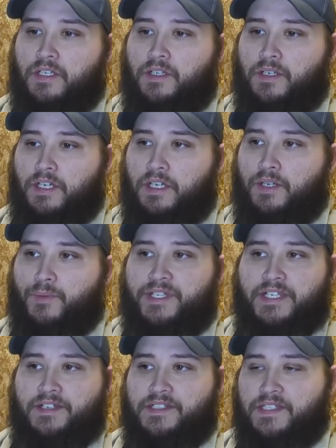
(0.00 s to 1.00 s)
Went
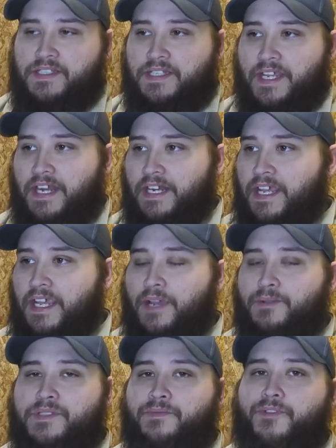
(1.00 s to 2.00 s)
down to Cincinnati to hang
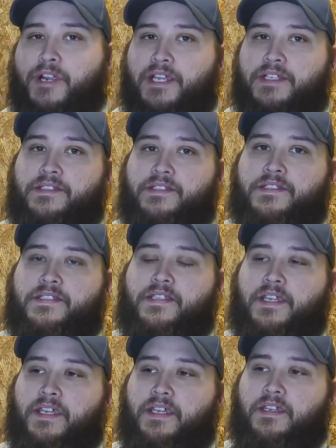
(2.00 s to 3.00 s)
out with some friends
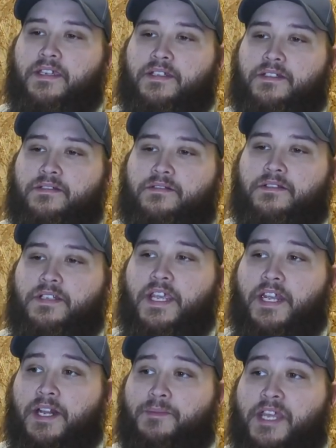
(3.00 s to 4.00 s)
and
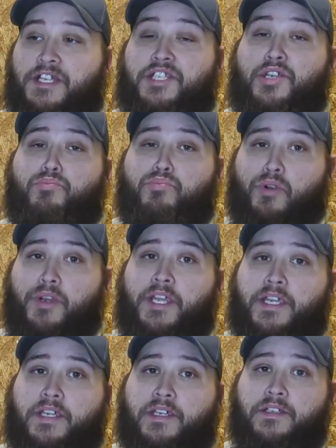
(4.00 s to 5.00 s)
ended up catching a
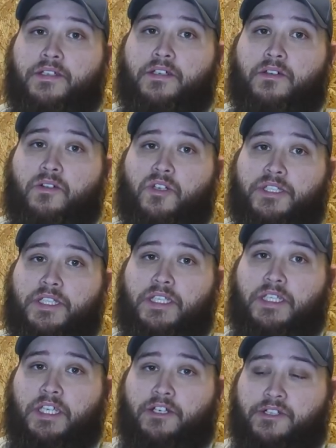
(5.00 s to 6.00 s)
brick on
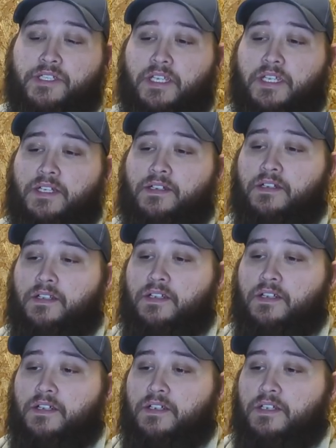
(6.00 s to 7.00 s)
the interstate,
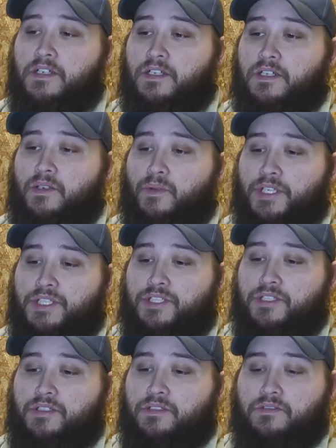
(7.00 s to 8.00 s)

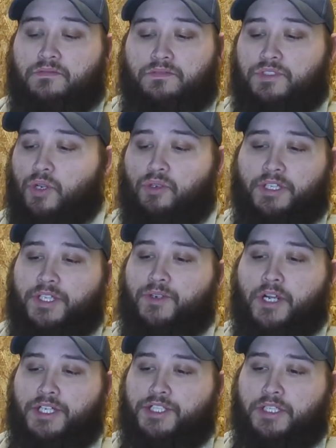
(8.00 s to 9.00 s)
which totally
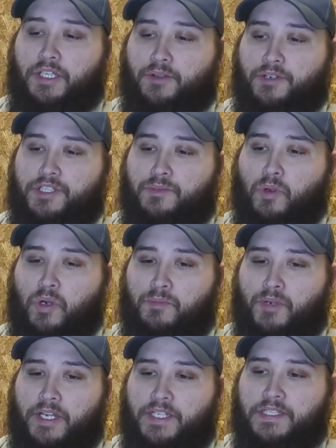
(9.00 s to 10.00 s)
crushed the lower support
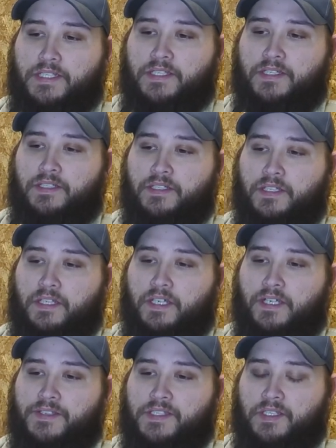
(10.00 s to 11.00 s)
brace, the
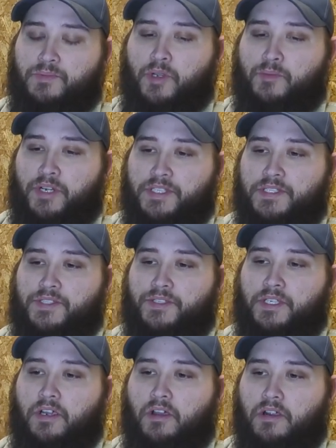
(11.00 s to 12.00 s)
6-point brace that's on
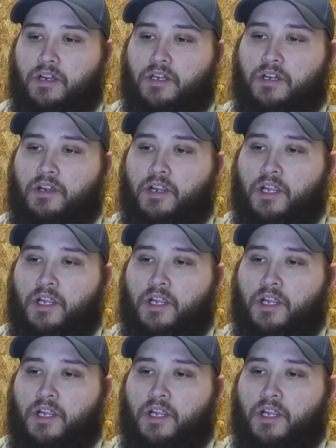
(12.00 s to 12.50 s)
the car.